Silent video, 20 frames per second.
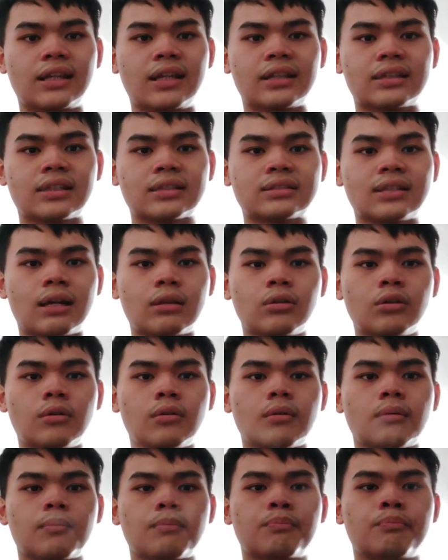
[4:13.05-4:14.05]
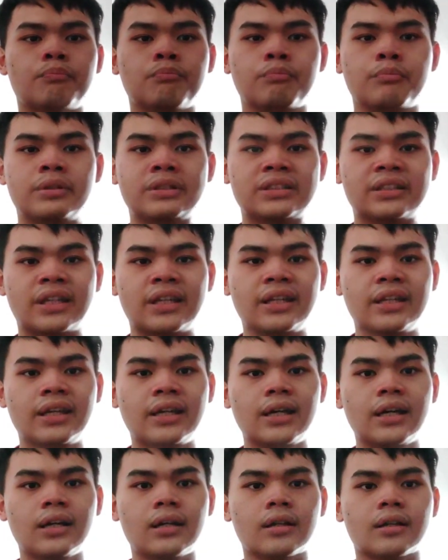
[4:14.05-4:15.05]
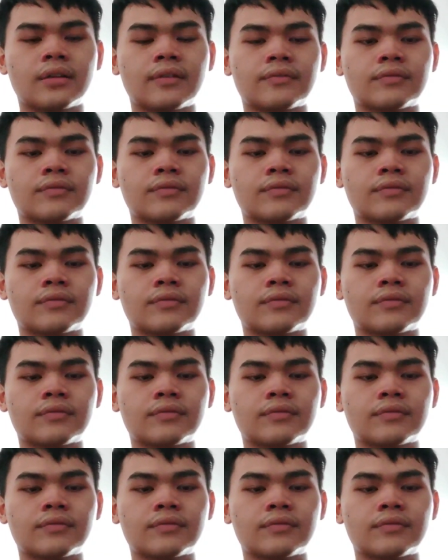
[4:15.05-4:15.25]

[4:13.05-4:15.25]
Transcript: latest upload, please click here.